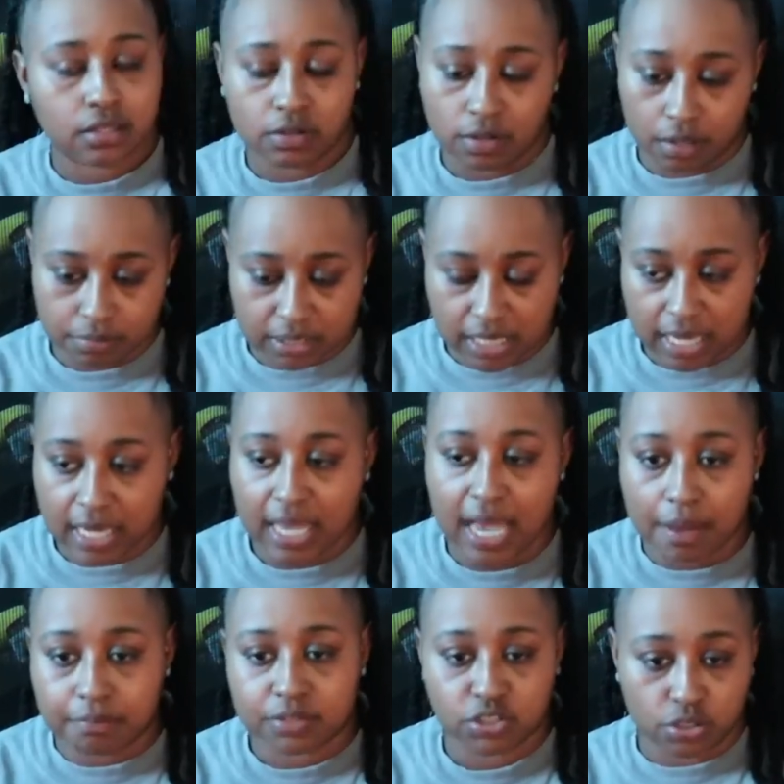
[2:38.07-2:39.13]
know what i'm saying it
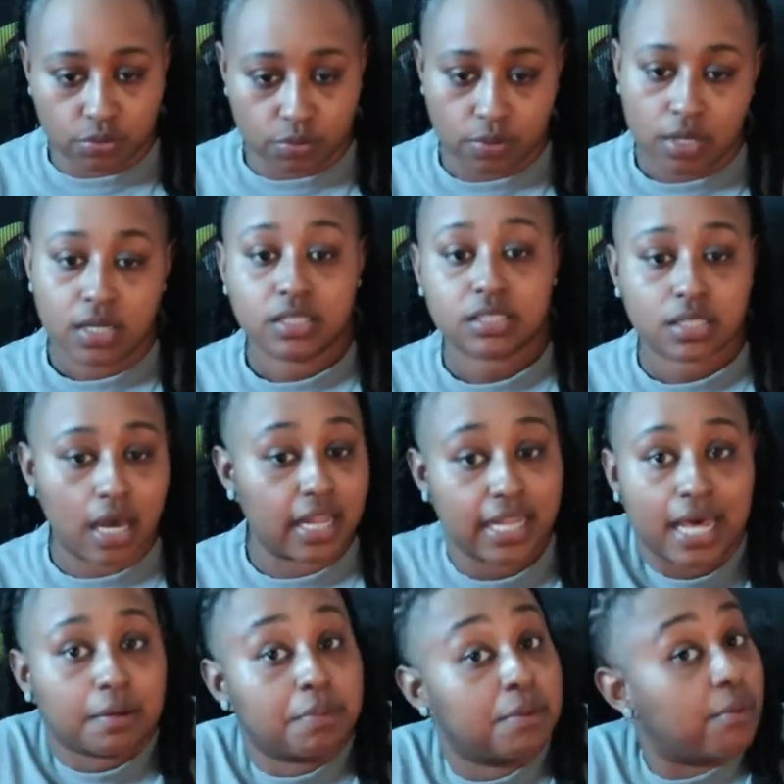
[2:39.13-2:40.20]
happened to a lot
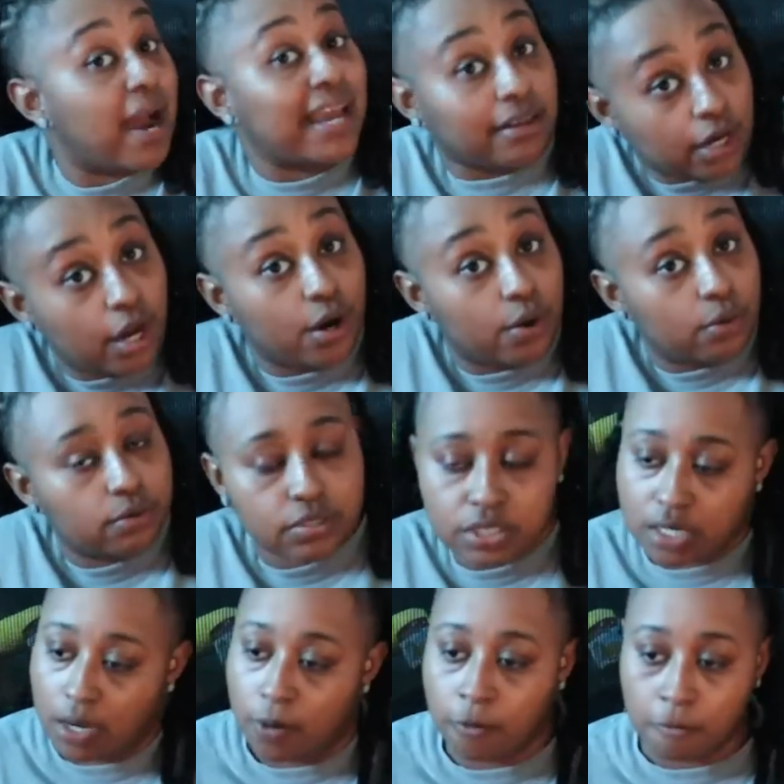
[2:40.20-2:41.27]
of people i know
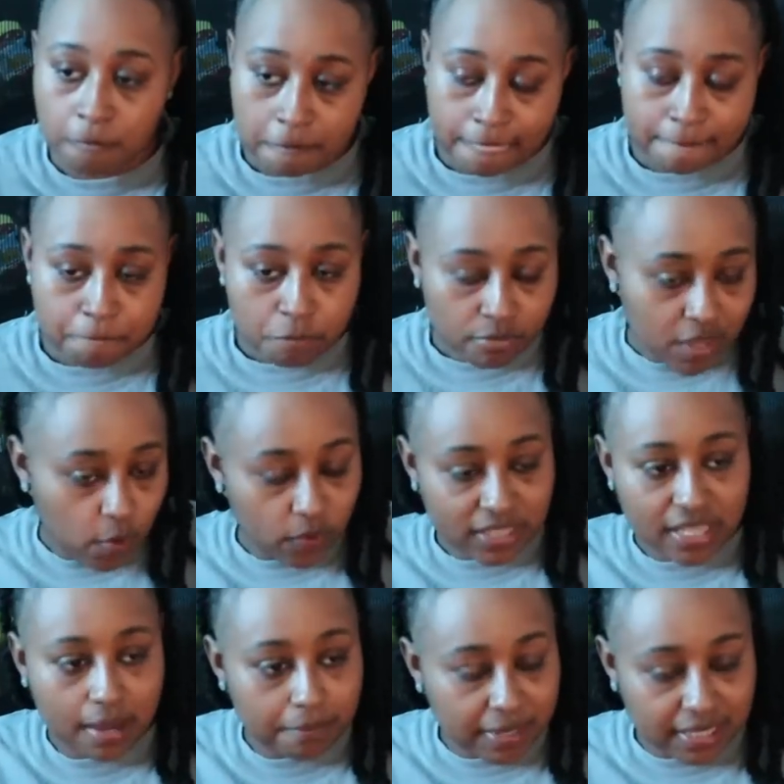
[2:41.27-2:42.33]
so with
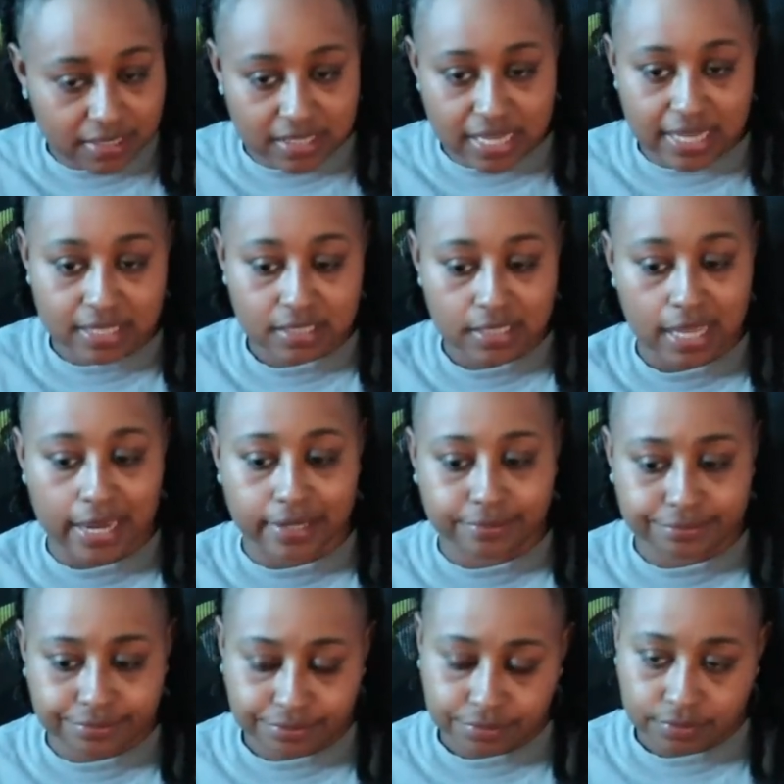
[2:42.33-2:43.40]
that being said it's like
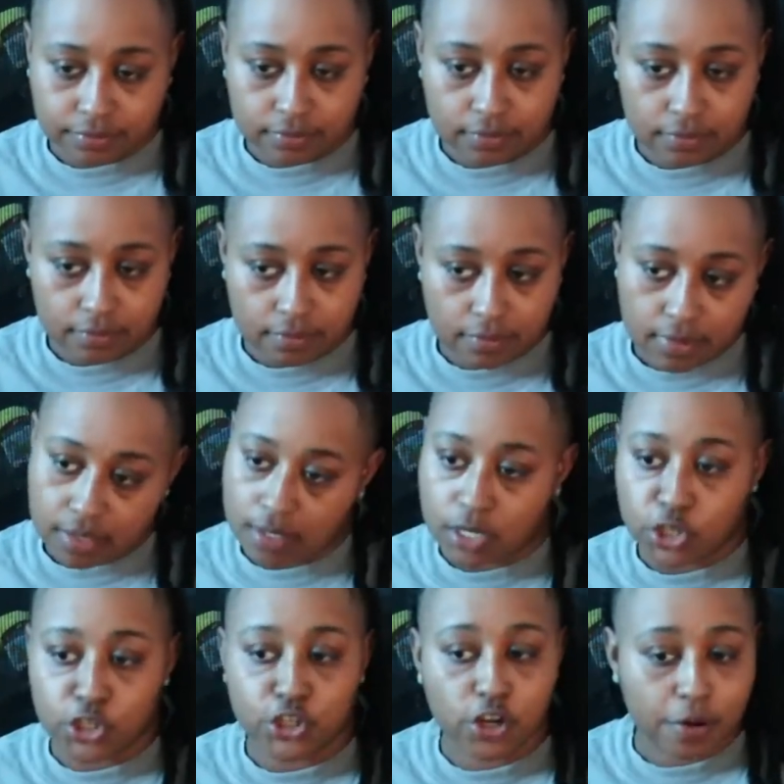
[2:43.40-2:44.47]

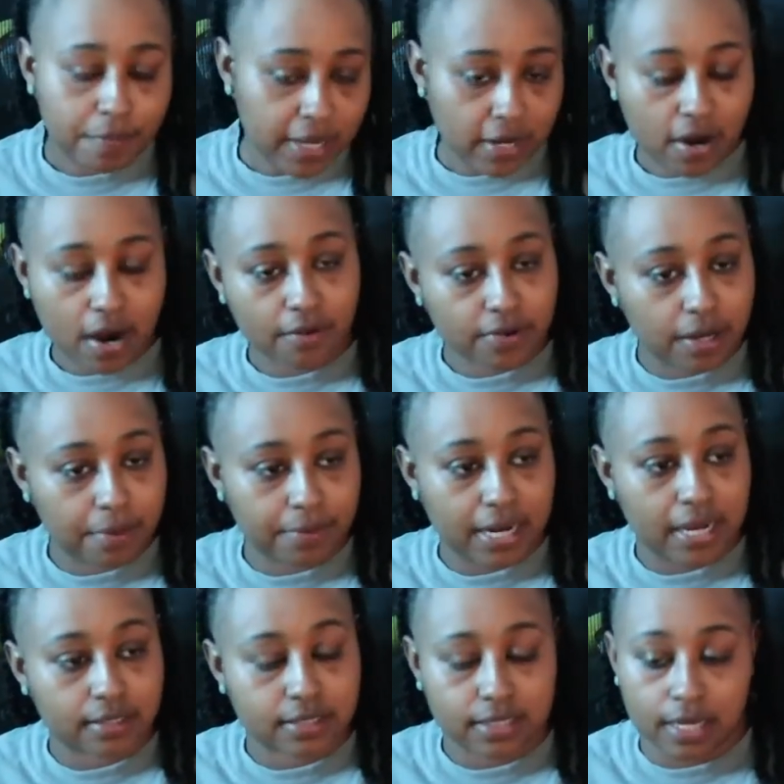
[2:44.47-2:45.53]
you're better off coming out
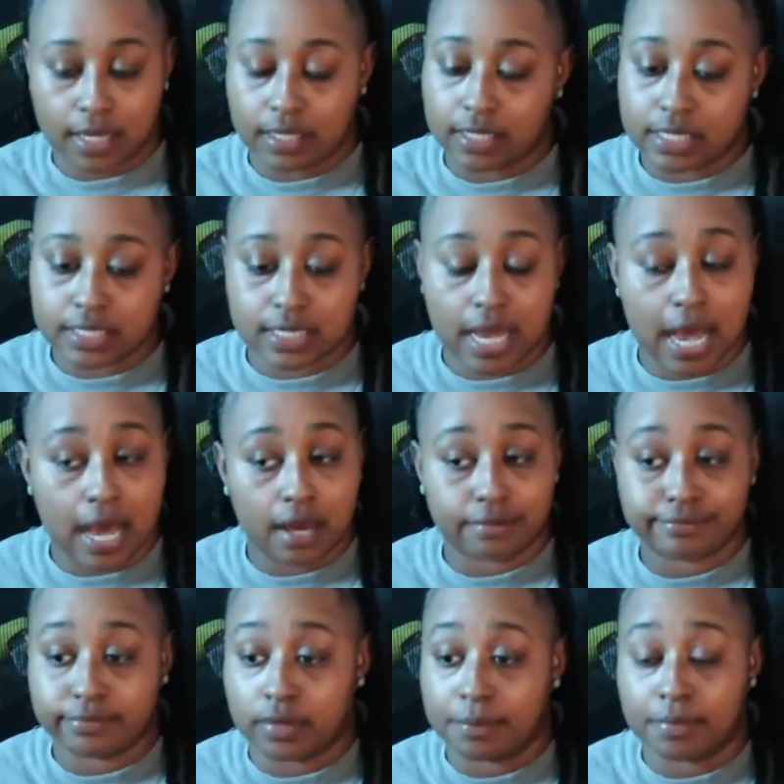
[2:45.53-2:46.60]
saying listen I,
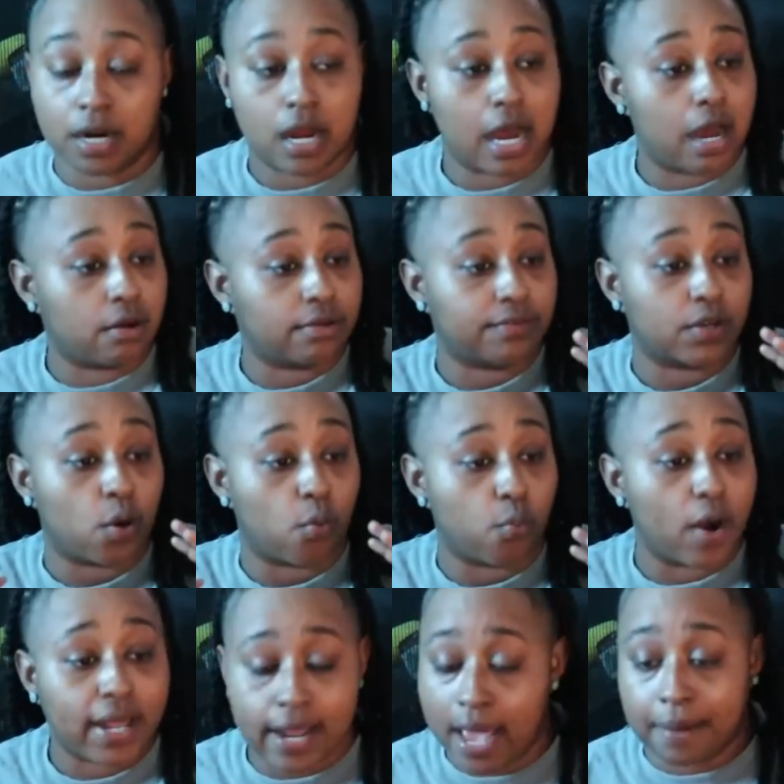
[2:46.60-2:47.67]
bro i don't even know what
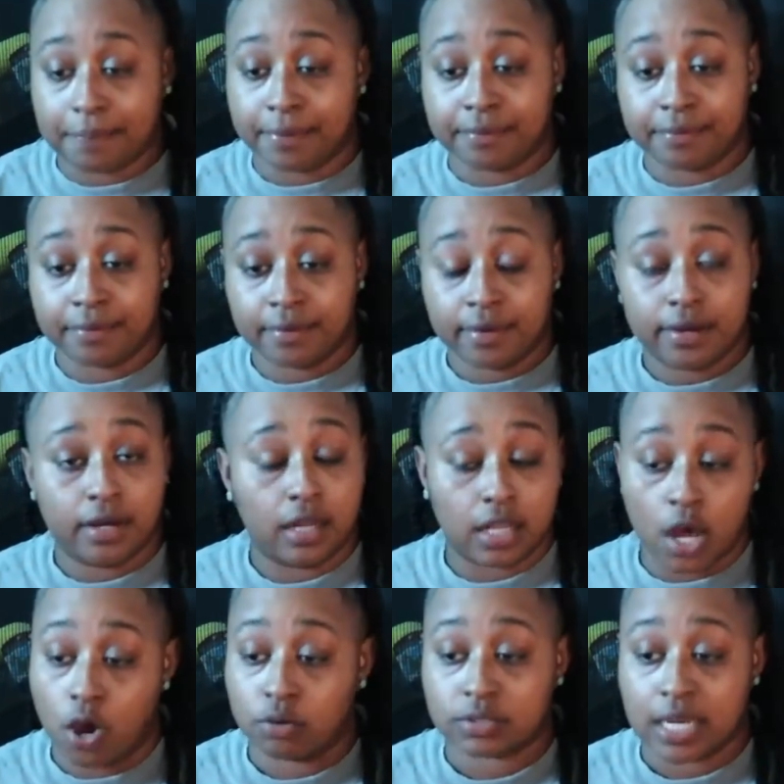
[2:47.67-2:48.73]
happened a
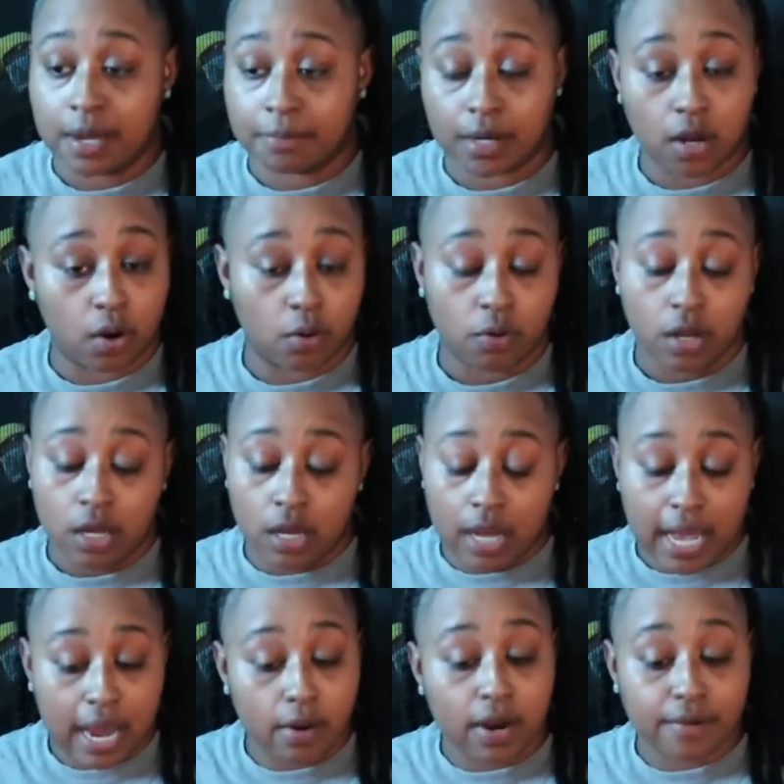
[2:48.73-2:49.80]
long time ago
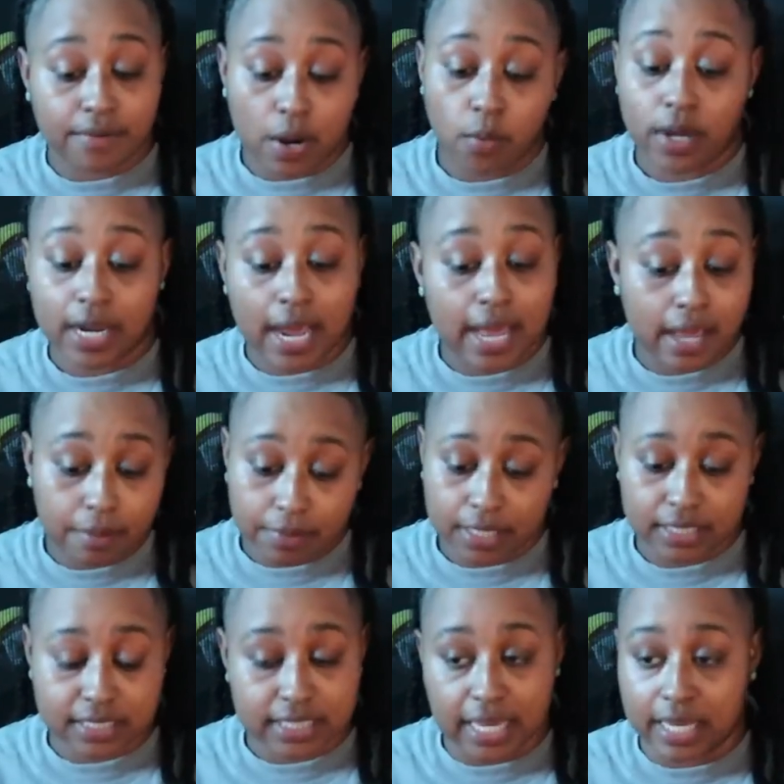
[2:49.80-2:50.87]
However, what I am going to
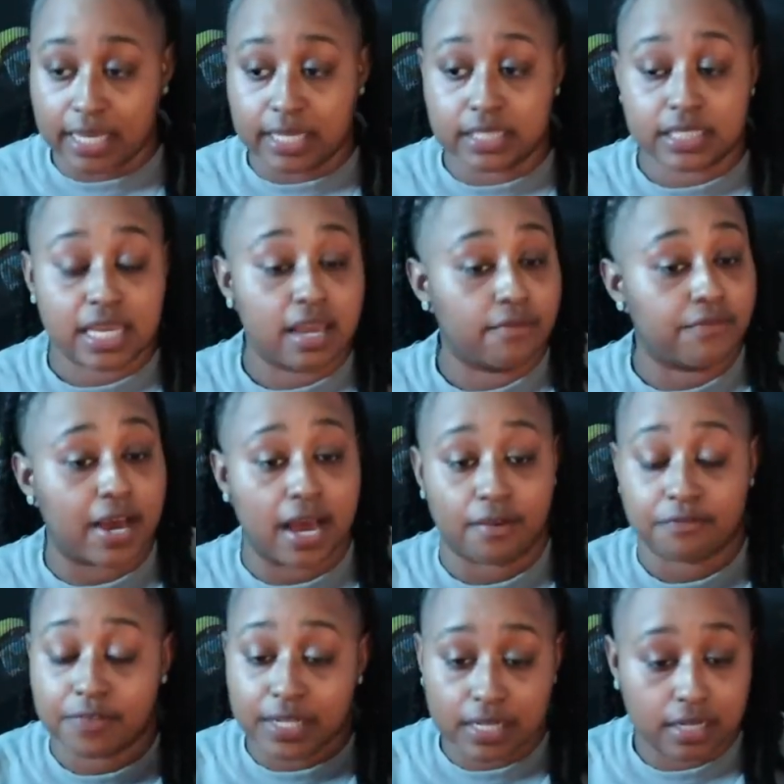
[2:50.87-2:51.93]
say is if I
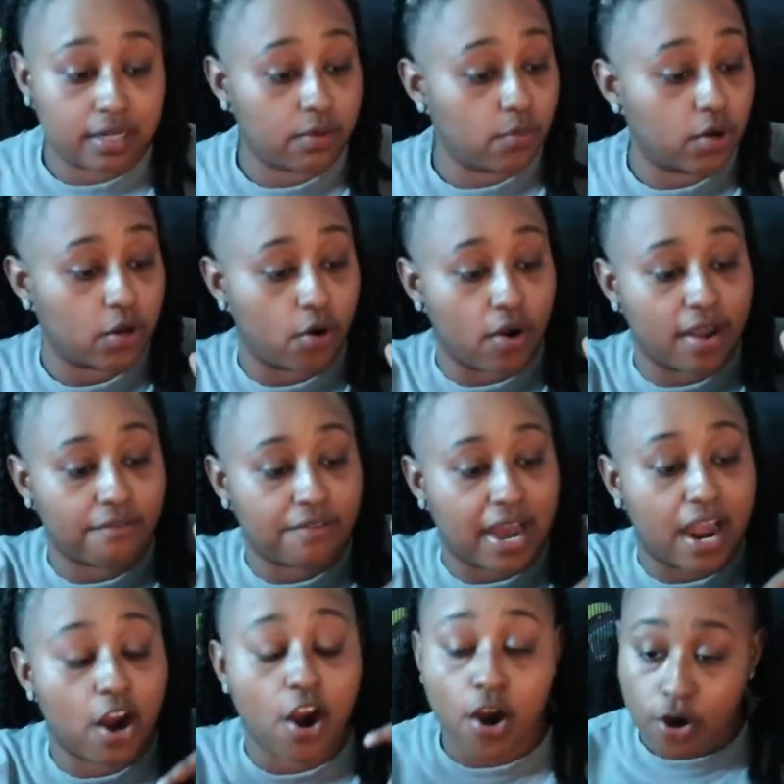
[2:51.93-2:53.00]
offended anyone or if I
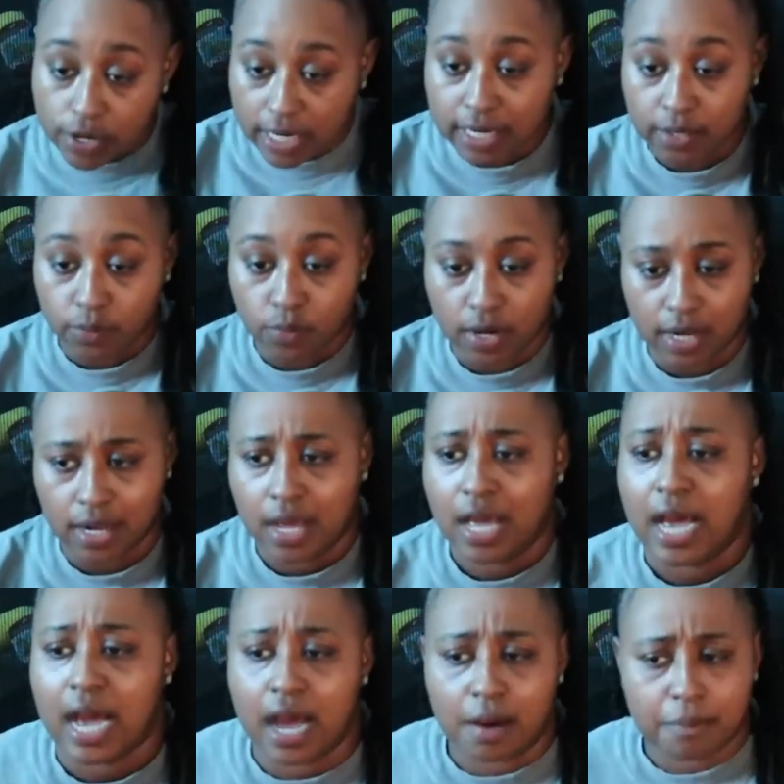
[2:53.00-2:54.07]
hurt anyone,
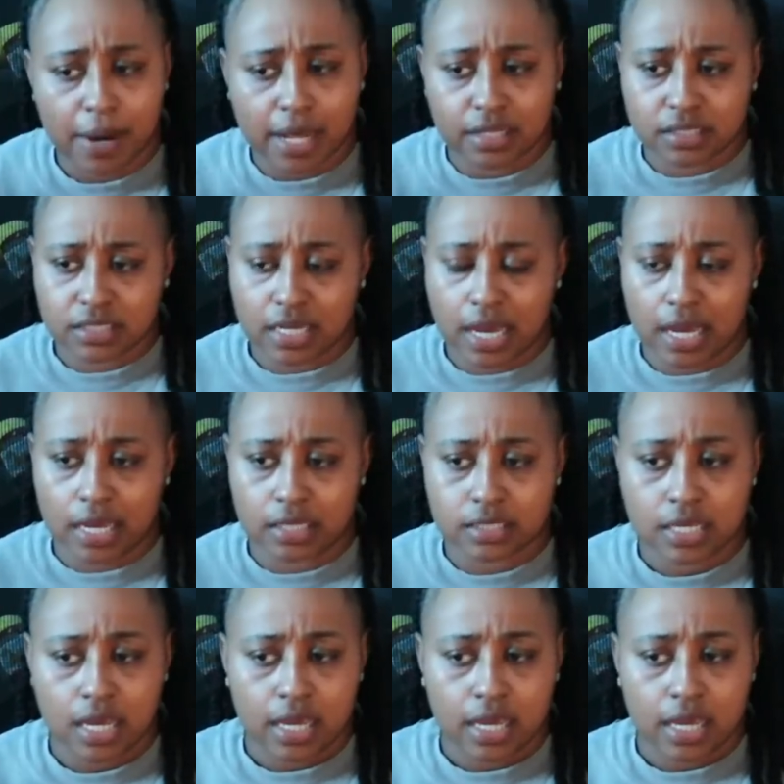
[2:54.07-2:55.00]
I apologize.